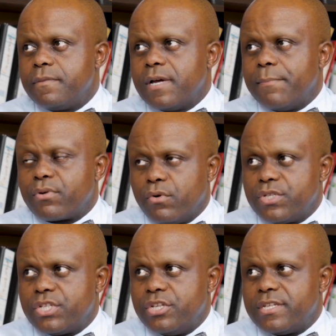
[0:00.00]

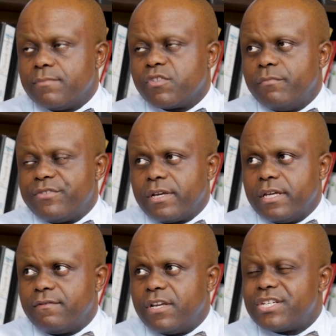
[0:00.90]
approach in terms of measuring
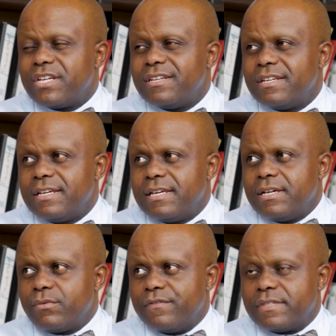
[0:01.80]
inflation,
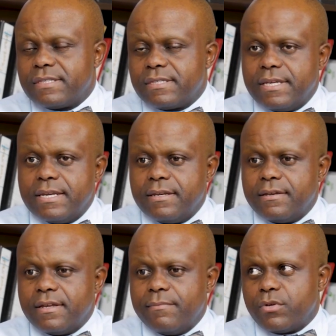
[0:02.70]
we've seen
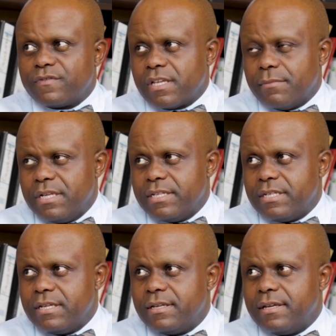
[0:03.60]
a bit of
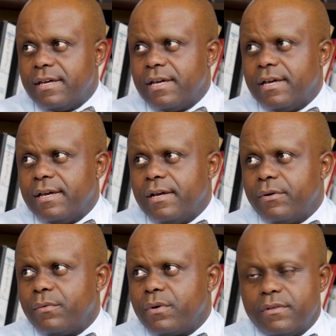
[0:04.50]
stability.
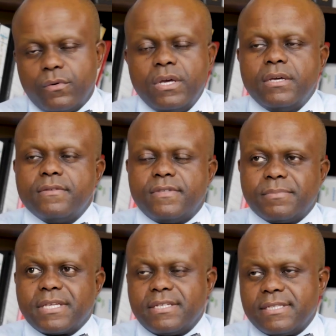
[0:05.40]

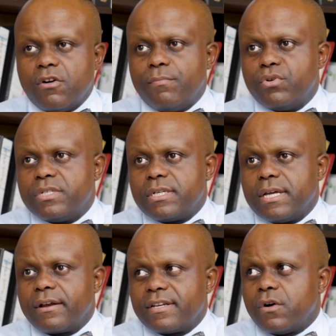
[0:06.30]
Zimstat is now putting a
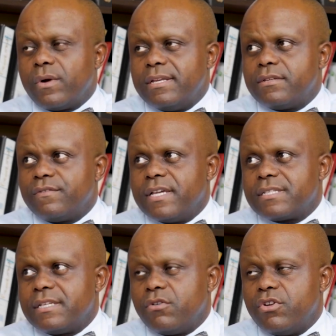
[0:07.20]
greater weight,
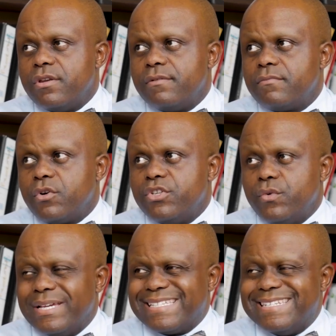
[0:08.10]
obviously, on
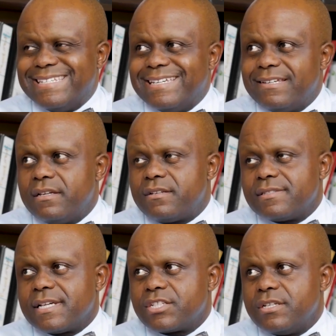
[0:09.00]
USD
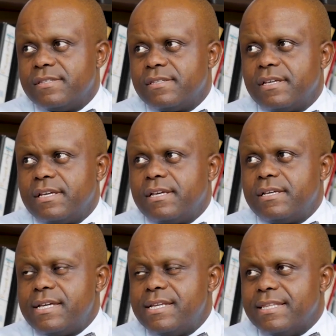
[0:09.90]
transactions,
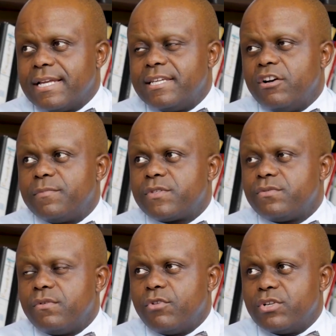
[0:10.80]
and that helps
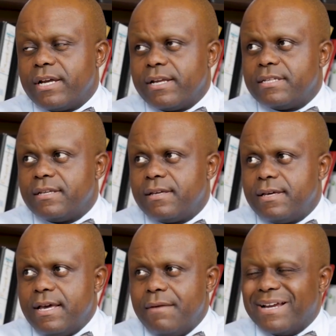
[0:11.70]
to moderate.
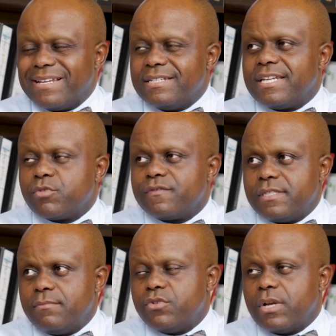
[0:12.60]
But in terms of
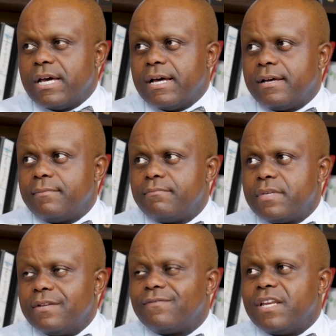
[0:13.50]
Zim dollar
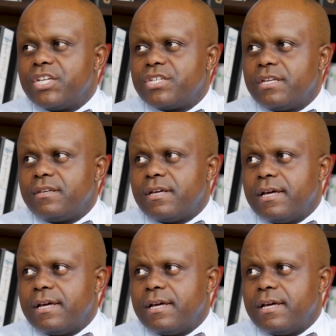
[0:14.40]
inflation,